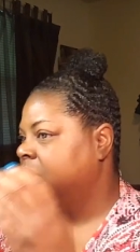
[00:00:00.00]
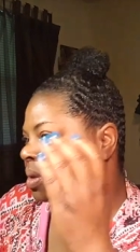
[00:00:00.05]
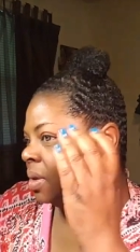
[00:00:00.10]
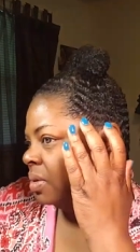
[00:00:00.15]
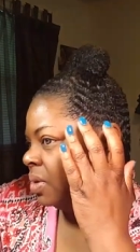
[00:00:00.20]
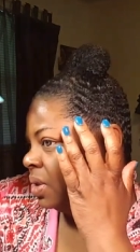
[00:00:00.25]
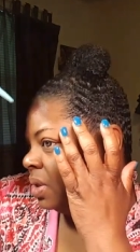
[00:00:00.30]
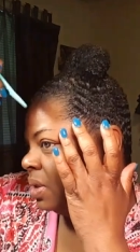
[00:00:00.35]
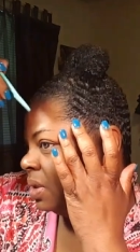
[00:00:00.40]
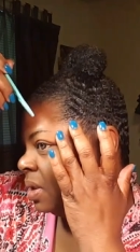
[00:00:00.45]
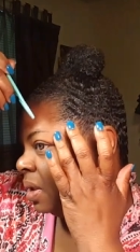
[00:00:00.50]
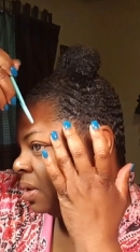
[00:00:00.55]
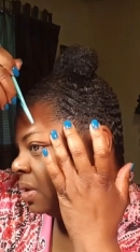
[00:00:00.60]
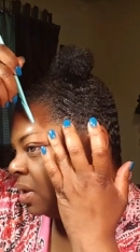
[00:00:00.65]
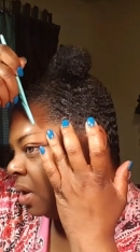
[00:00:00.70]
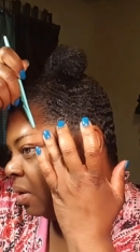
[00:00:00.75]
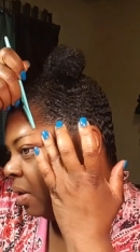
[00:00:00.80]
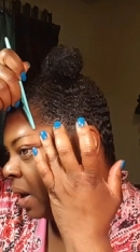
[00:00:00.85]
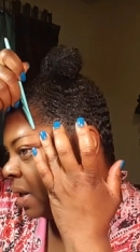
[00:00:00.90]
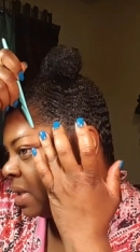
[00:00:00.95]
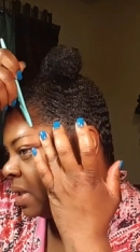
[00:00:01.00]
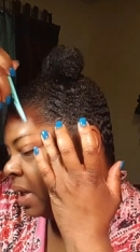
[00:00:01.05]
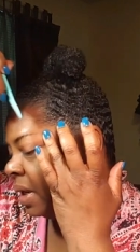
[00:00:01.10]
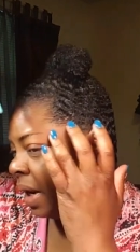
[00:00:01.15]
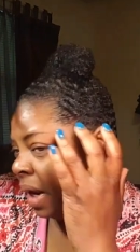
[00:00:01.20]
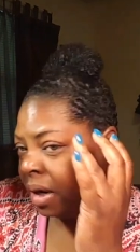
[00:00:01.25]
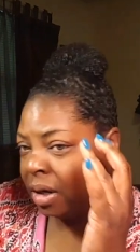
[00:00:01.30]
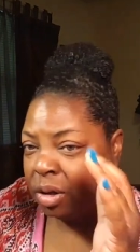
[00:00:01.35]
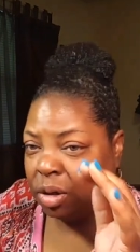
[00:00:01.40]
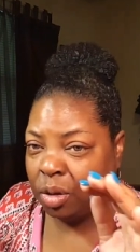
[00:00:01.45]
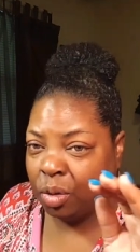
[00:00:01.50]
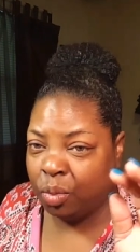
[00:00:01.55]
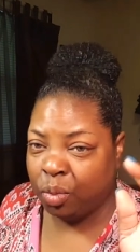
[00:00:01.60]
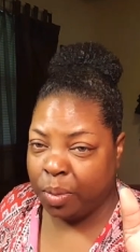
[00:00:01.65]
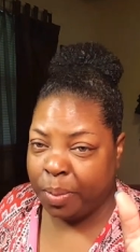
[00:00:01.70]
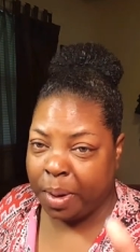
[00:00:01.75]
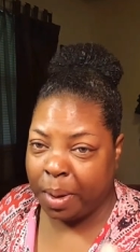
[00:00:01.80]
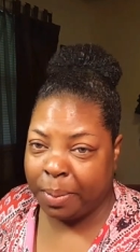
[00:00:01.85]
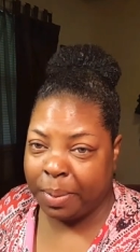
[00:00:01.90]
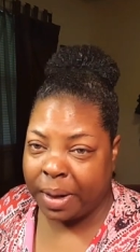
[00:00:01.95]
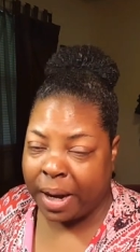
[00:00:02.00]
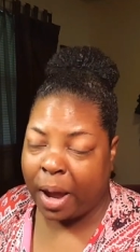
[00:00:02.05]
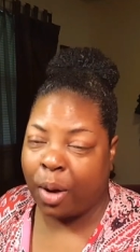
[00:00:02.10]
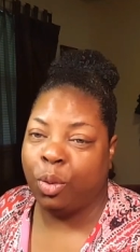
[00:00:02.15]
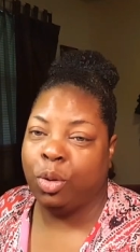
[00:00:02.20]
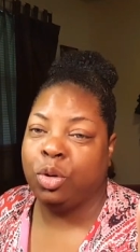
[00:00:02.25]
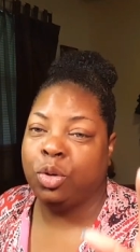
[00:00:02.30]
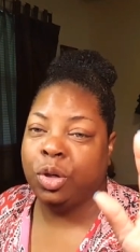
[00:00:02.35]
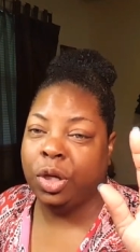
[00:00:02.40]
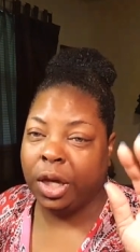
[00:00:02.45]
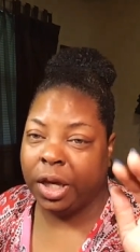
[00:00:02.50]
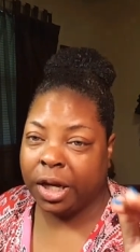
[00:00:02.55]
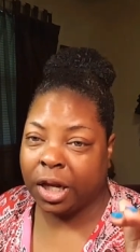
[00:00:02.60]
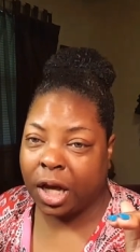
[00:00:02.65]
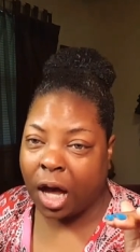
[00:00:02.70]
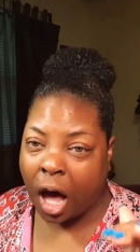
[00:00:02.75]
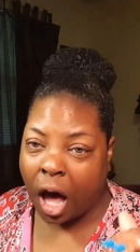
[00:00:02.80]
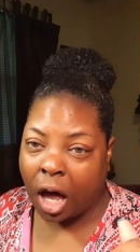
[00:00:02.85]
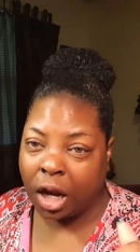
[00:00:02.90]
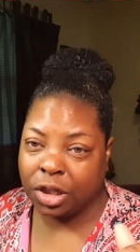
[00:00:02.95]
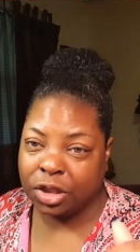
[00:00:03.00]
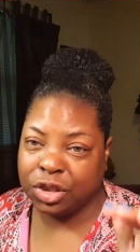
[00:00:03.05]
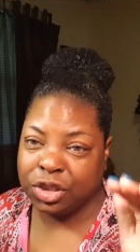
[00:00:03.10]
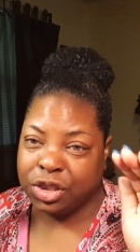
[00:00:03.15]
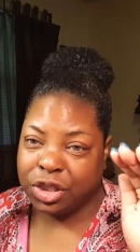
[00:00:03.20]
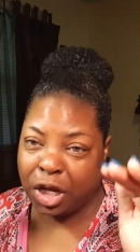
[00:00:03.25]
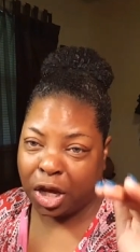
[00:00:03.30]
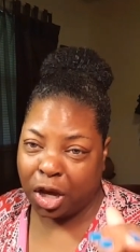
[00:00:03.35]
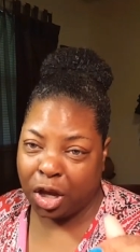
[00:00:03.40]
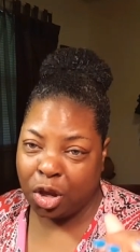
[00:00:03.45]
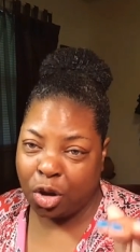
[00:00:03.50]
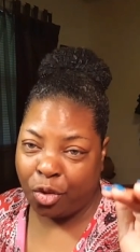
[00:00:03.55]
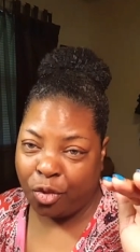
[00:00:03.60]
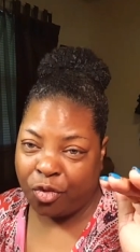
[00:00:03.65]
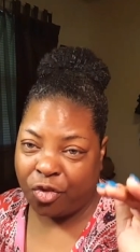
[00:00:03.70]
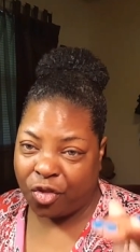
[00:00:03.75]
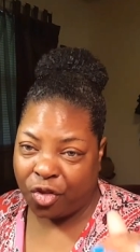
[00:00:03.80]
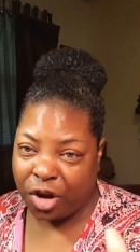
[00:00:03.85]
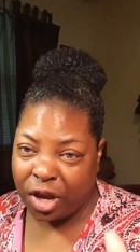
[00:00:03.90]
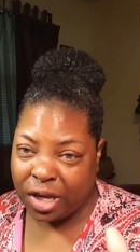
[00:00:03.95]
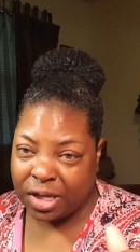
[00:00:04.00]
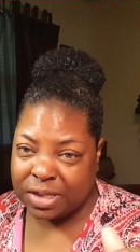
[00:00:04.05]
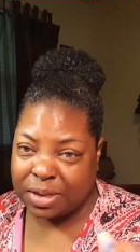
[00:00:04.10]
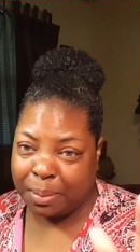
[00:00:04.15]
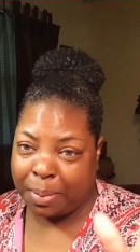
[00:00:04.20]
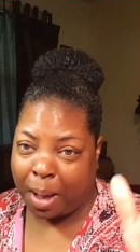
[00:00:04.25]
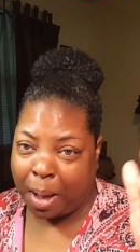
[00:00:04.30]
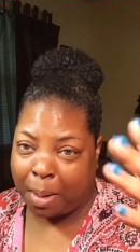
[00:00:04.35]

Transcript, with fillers: So she's done told. I said, now look, remember now, when you get to college, tell your friends